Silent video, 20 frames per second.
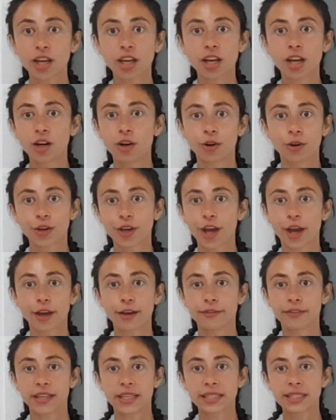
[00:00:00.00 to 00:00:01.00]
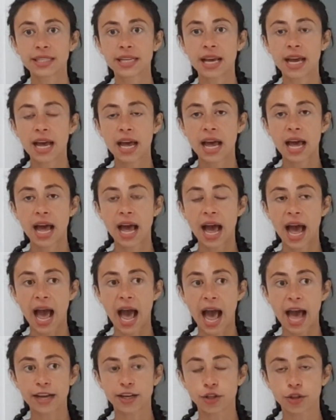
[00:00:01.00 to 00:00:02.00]
long COVID.
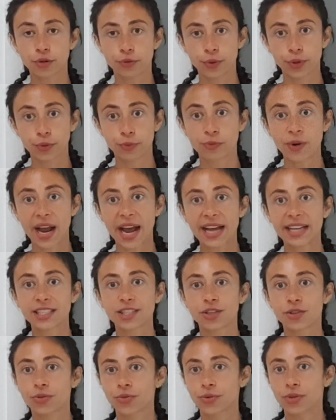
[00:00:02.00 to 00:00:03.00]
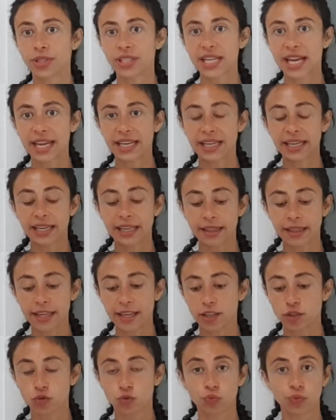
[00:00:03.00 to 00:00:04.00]
And through rest, through taking
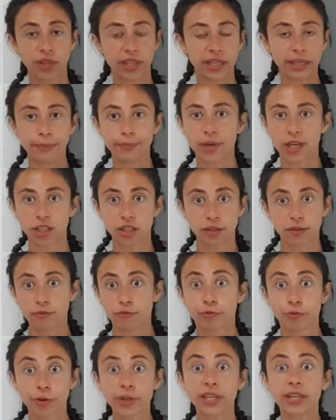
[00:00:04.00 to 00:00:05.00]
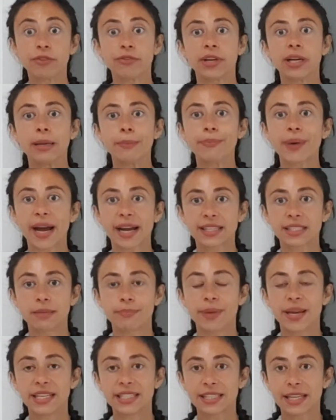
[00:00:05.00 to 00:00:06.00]
things really back to
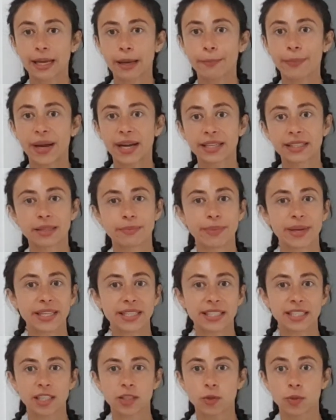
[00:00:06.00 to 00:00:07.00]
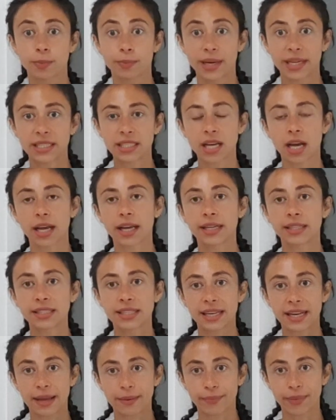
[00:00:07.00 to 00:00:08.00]
basics with my diet,
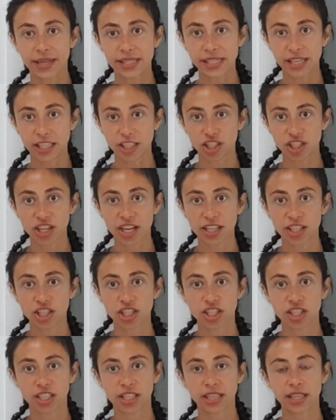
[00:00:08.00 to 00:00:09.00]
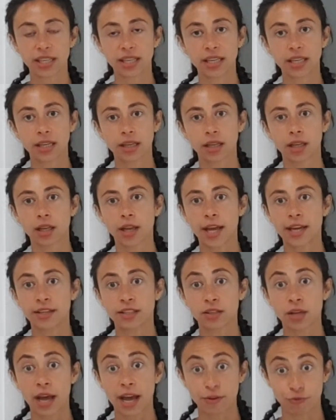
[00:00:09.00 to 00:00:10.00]
to let my digestion heal
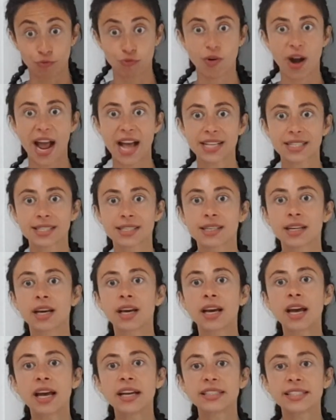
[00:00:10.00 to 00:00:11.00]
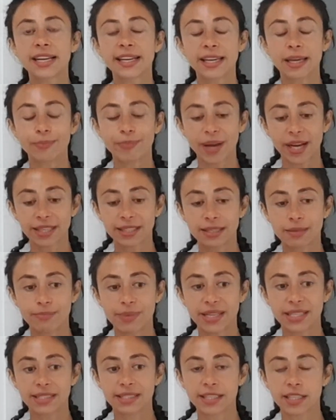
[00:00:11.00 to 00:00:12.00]
and rest, take it back to
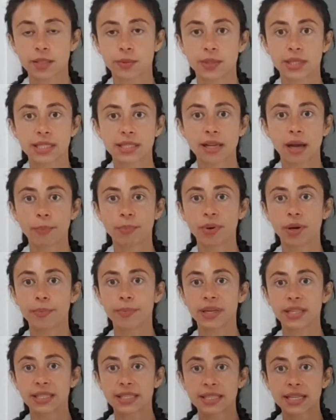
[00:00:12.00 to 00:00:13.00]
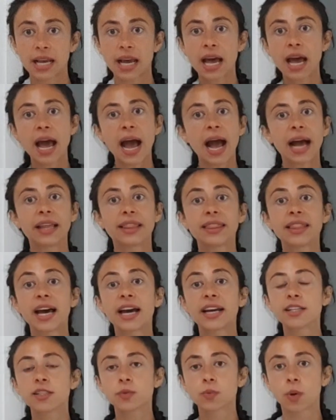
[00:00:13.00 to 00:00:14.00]
basics with supplements. And
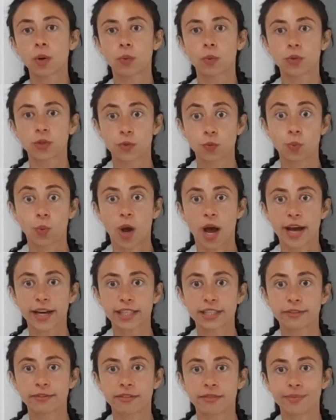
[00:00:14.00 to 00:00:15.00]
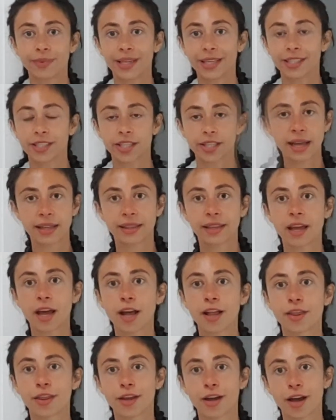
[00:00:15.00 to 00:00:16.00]
that is what's worked for me. So yeah,
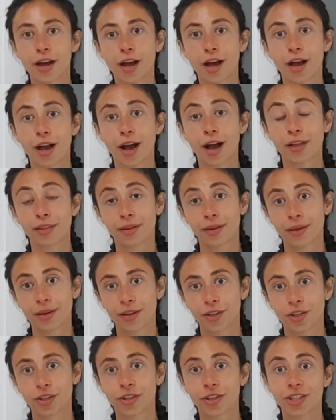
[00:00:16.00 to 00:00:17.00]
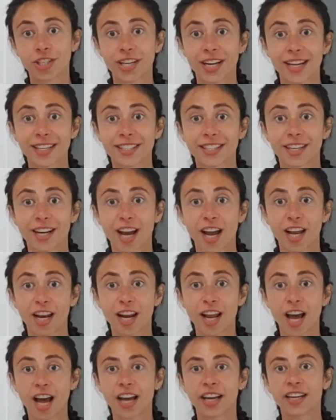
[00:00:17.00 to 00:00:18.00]
the other huge lesson I
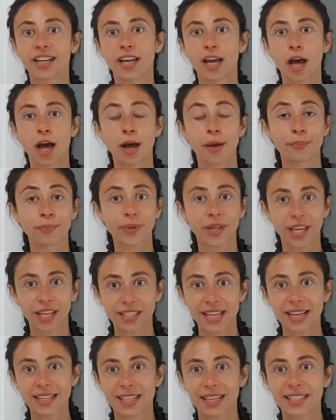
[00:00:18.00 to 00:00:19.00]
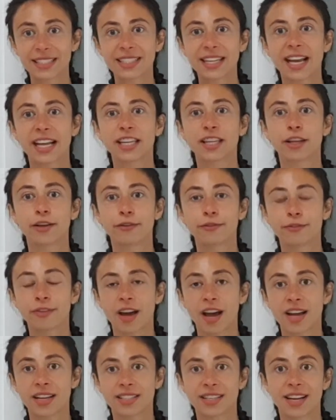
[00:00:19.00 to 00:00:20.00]
learned, because as I said, the
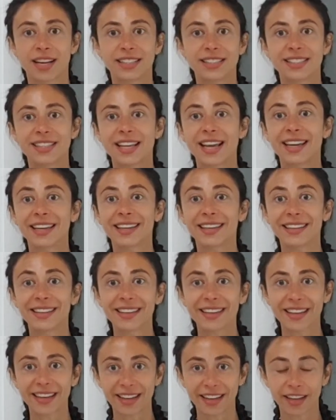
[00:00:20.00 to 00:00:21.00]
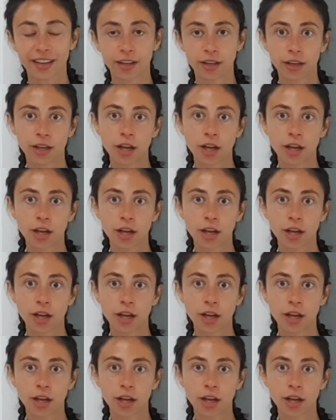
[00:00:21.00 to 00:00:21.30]
first, I'd say, year